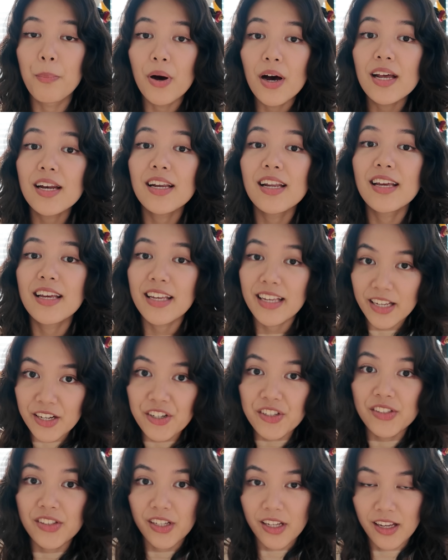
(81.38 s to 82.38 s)
But
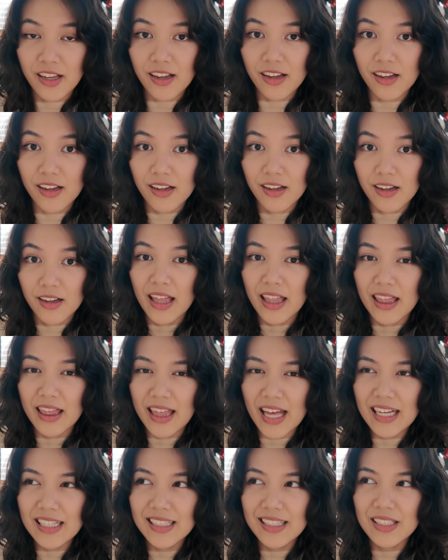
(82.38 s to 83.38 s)
here's the key.
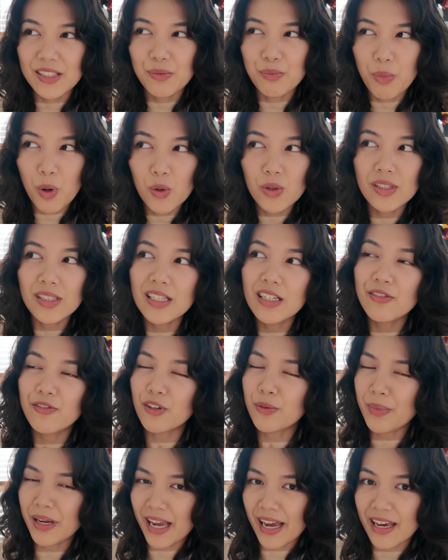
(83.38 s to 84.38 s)
That's mostly
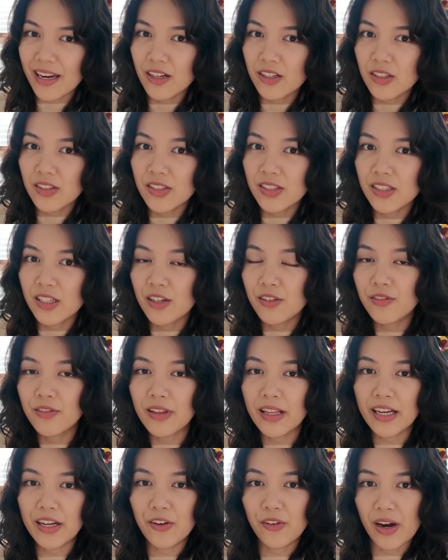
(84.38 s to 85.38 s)
for mechanical stuff
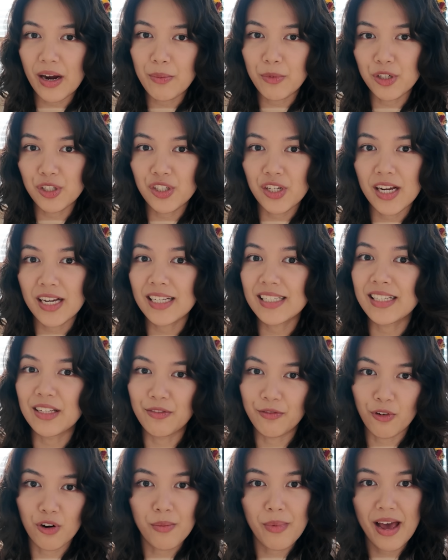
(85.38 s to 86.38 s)
like grammar checks
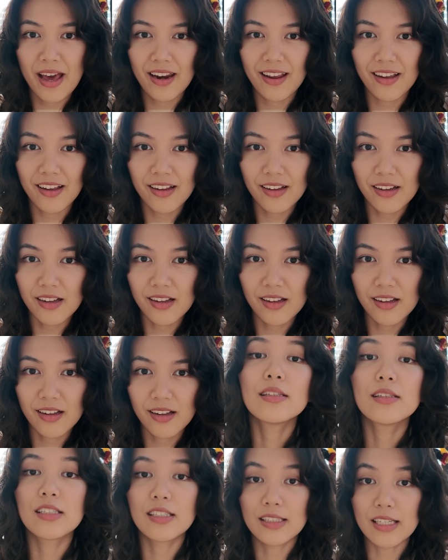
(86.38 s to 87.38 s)
and formatting.
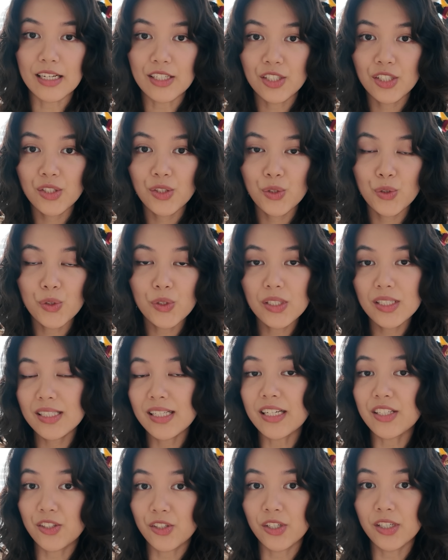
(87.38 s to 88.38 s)
Detection tools
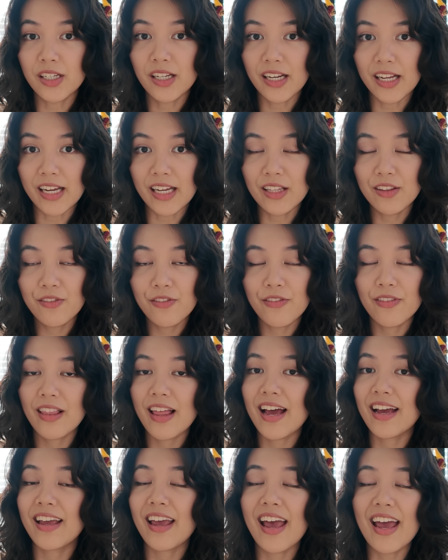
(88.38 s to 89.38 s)
like Turnitin
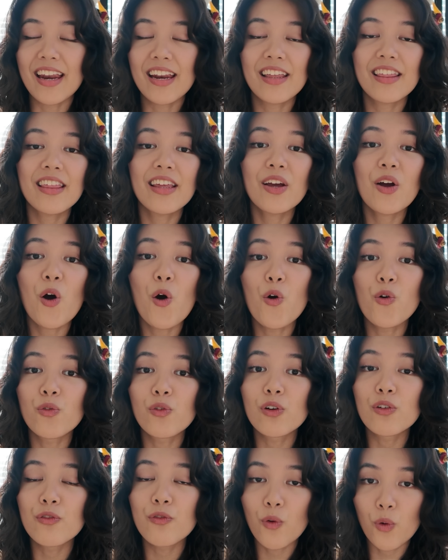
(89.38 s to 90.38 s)
flag anything
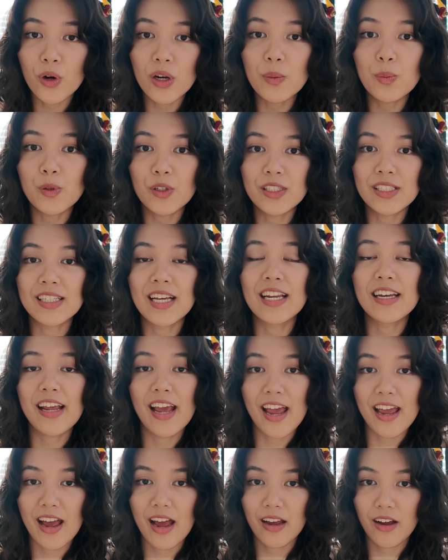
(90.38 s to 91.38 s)
over
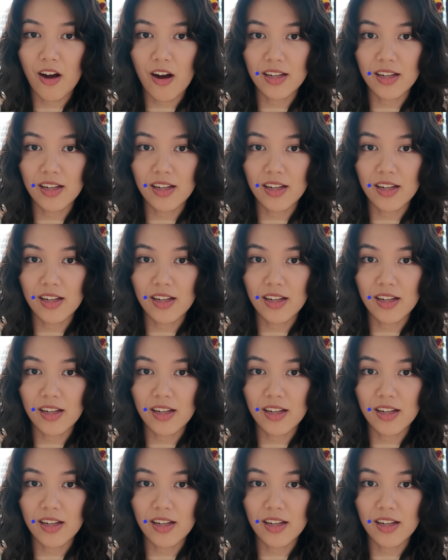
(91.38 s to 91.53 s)
40% AI